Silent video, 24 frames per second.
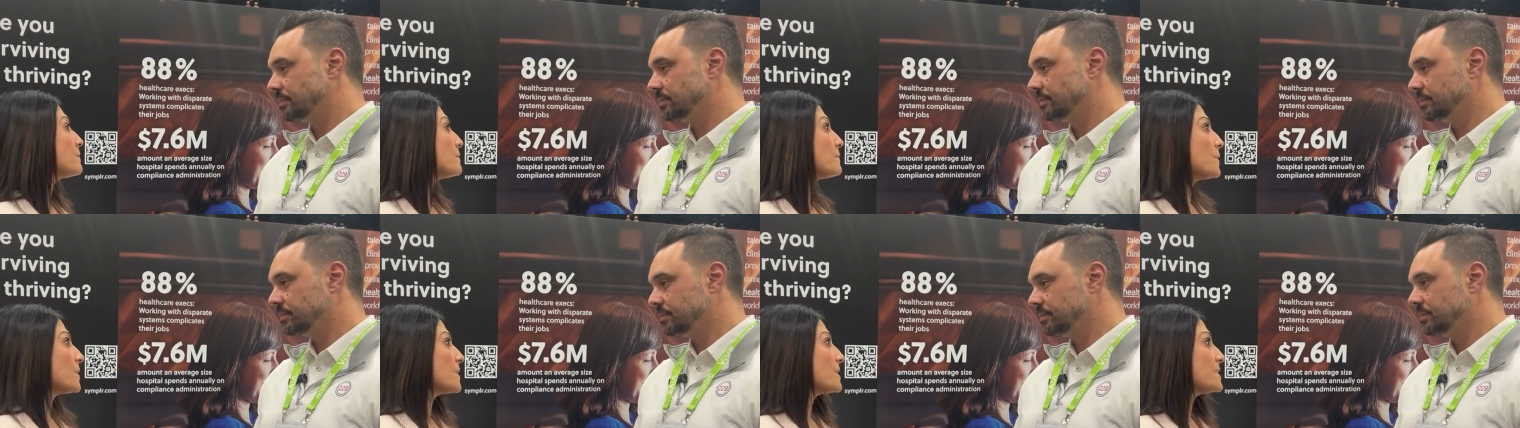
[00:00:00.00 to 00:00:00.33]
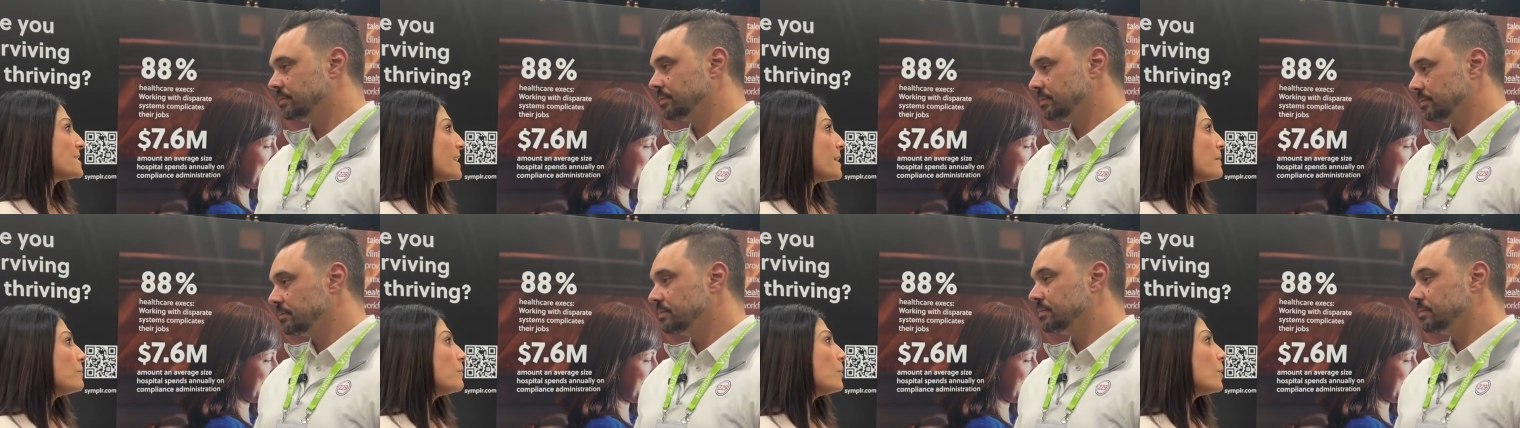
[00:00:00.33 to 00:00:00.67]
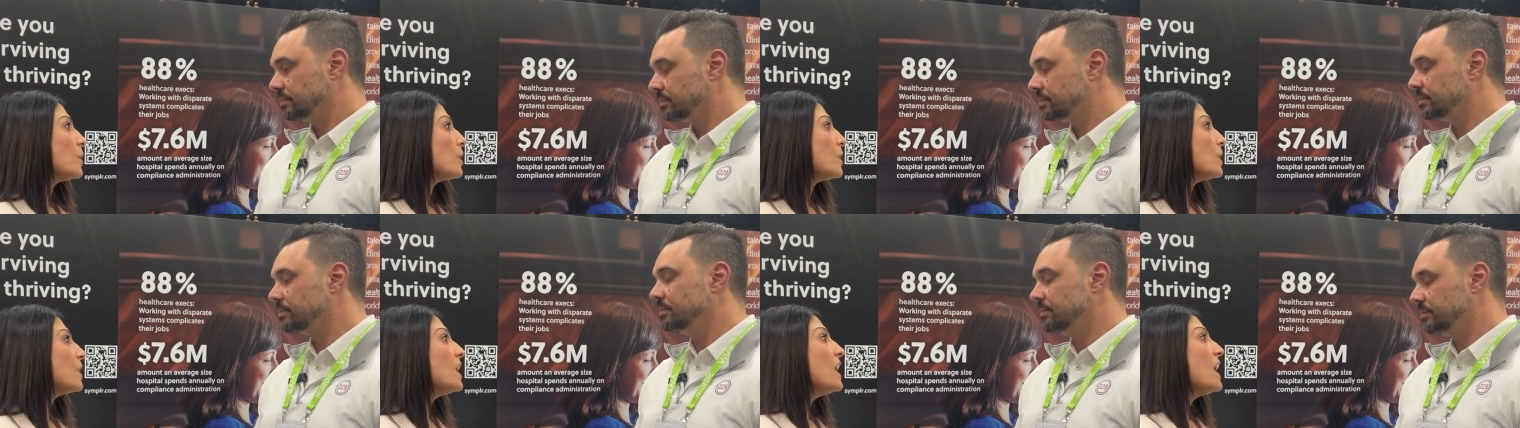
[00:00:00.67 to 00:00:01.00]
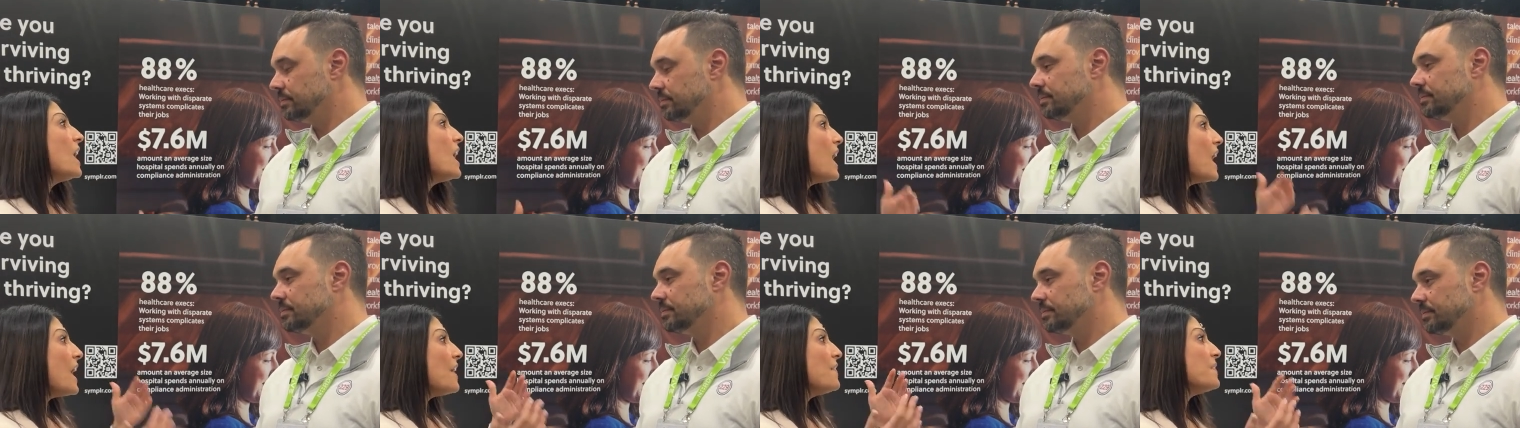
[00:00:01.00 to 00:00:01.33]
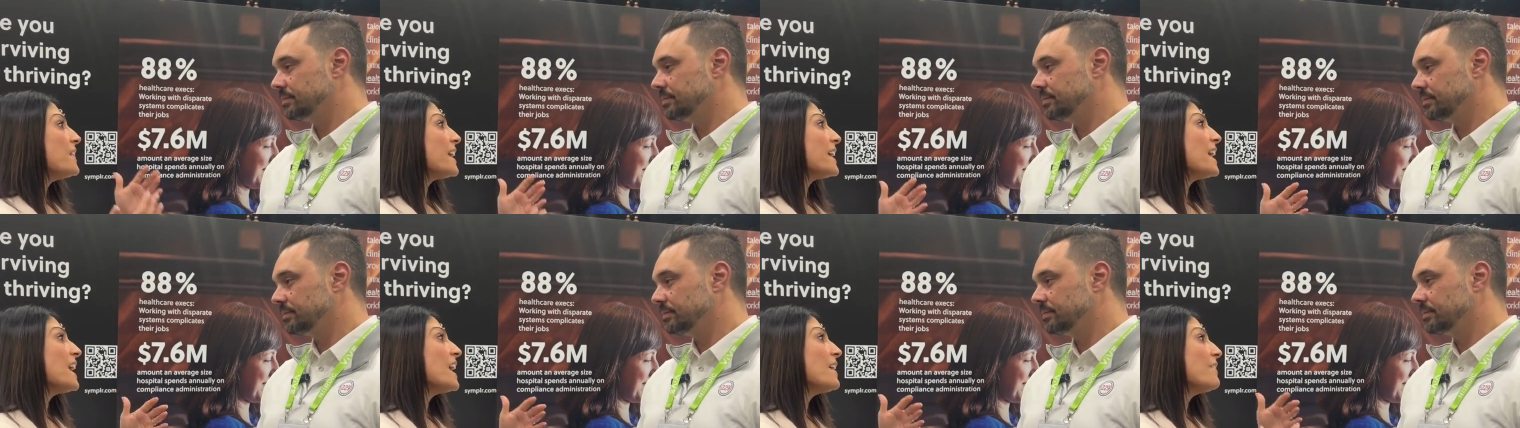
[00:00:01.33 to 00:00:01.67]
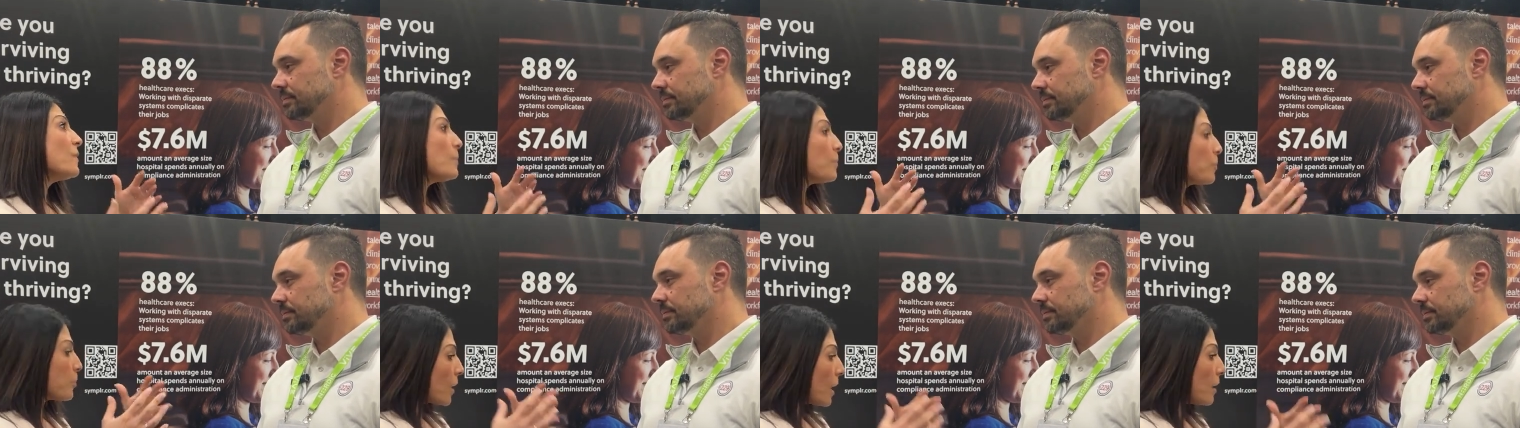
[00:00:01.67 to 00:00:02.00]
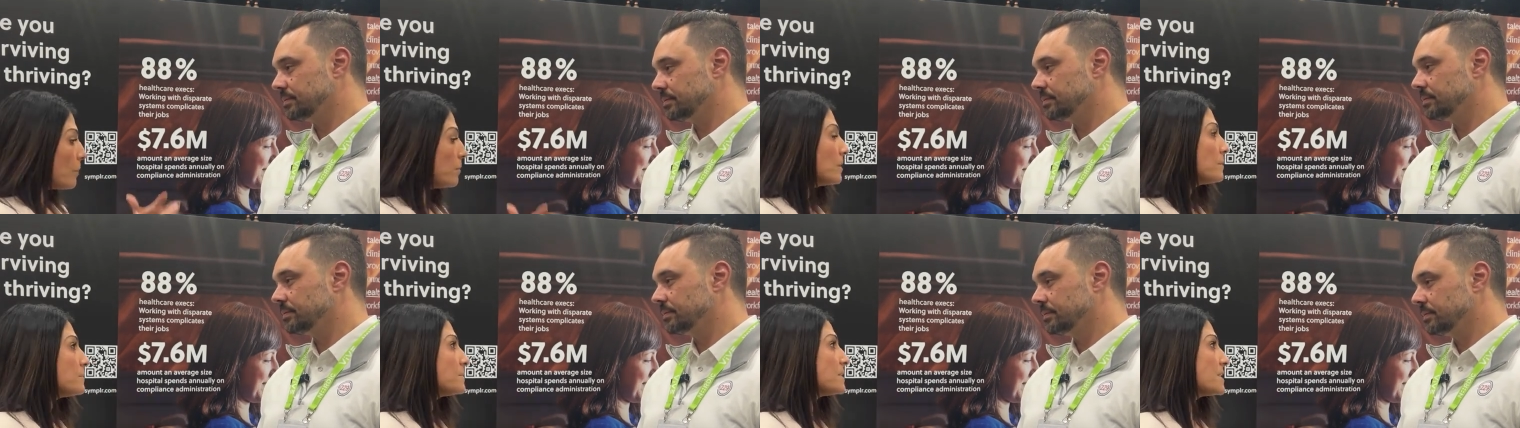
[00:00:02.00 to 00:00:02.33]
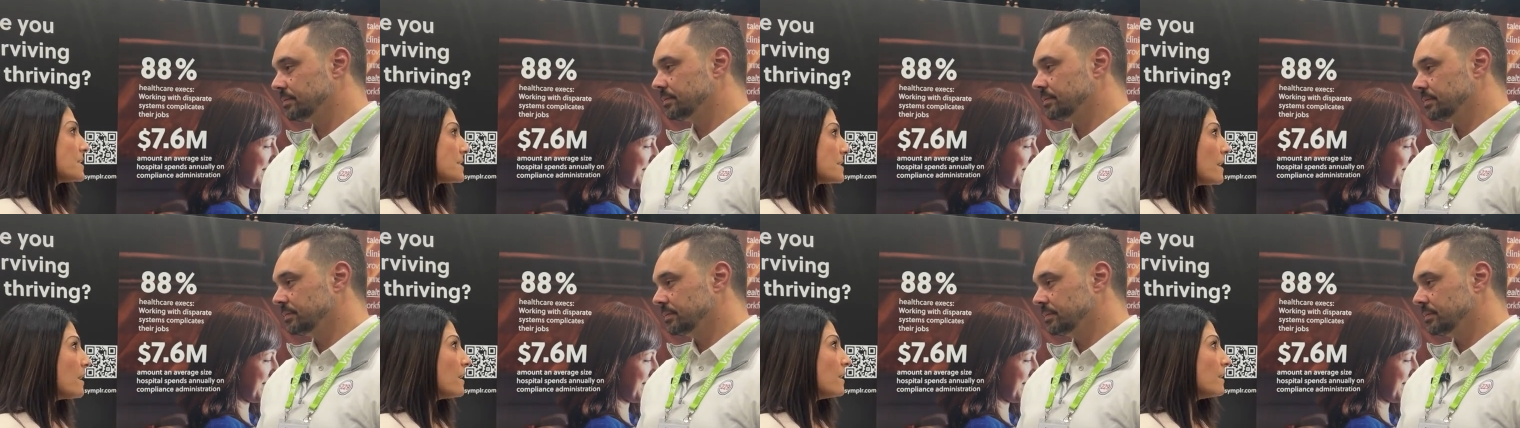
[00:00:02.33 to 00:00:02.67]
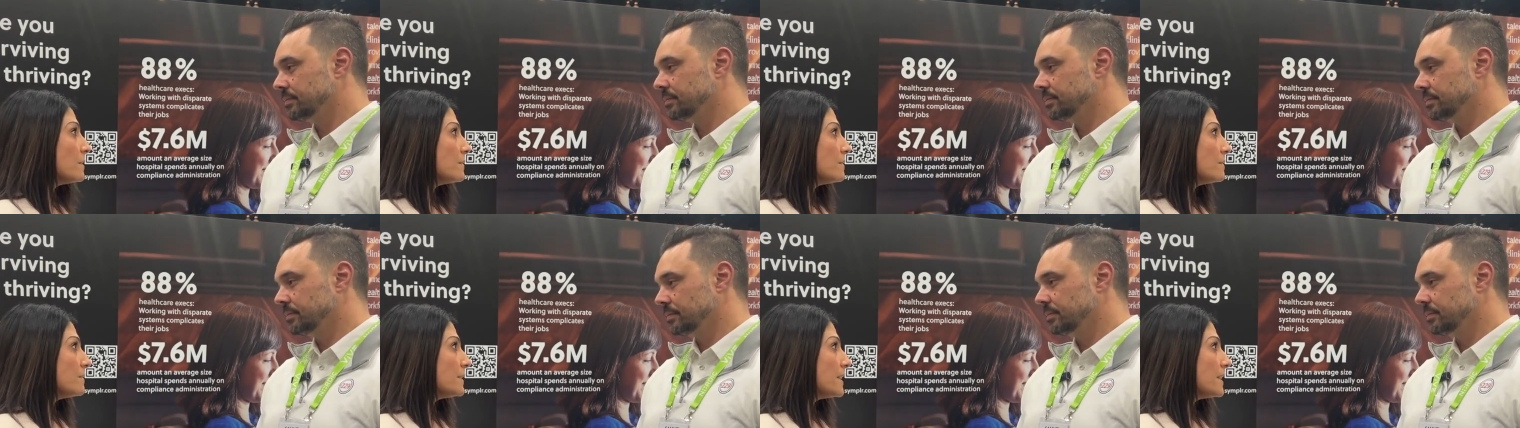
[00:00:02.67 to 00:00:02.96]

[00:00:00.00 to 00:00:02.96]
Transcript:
Speaker 1: for example, and they have a problem to solve